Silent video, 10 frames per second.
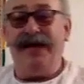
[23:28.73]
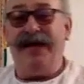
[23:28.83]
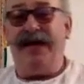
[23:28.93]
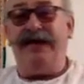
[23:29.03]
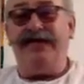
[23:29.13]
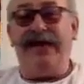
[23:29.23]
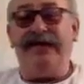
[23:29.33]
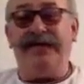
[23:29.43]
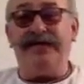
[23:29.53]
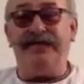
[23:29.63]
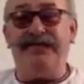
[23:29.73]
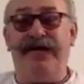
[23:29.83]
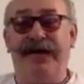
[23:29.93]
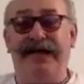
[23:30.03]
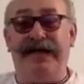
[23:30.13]
I think this is
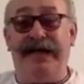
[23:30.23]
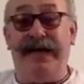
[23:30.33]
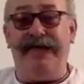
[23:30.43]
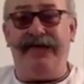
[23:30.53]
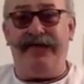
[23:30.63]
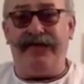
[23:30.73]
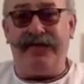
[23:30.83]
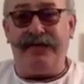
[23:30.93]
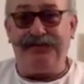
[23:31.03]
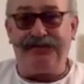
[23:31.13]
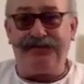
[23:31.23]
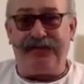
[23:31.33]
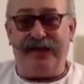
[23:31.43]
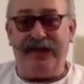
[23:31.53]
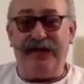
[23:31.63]
my 11th
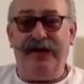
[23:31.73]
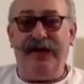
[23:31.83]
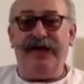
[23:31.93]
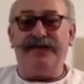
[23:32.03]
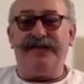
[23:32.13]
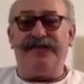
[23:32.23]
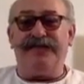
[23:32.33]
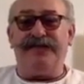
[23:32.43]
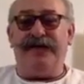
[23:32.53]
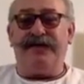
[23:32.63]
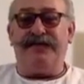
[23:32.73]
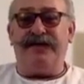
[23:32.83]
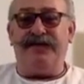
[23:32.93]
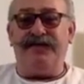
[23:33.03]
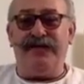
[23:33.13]
since
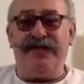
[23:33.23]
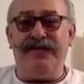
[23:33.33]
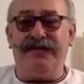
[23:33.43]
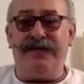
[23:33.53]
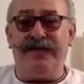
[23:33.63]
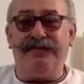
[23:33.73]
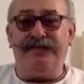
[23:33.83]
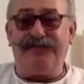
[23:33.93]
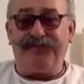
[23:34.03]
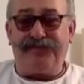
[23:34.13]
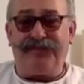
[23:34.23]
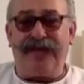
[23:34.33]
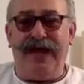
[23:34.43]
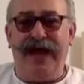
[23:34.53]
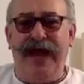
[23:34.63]
started on Easter.
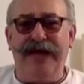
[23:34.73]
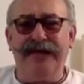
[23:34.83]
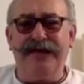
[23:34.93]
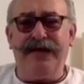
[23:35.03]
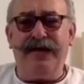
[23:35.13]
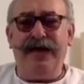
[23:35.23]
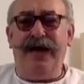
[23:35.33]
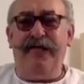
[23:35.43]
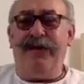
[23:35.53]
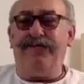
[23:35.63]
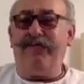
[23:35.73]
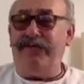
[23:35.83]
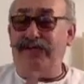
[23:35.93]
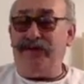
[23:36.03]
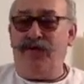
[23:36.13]
And apart from the
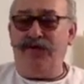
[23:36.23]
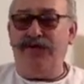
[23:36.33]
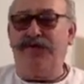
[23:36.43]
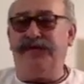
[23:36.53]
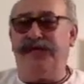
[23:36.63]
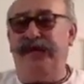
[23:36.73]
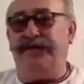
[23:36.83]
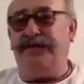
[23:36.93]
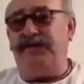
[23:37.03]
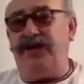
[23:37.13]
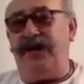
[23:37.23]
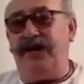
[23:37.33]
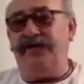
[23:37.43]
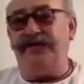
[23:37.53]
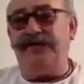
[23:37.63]
songs and the
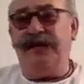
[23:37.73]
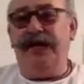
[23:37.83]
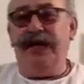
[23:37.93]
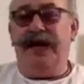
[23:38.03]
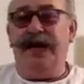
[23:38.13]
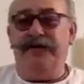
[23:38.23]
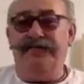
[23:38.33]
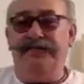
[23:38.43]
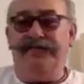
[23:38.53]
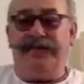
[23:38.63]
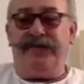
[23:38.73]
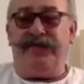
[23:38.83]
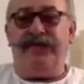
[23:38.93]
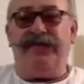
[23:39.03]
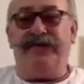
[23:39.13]
chants, the
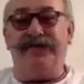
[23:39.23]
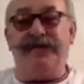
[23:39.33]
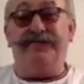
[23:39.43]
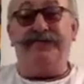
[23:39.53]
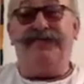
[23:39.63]
thing that's kind of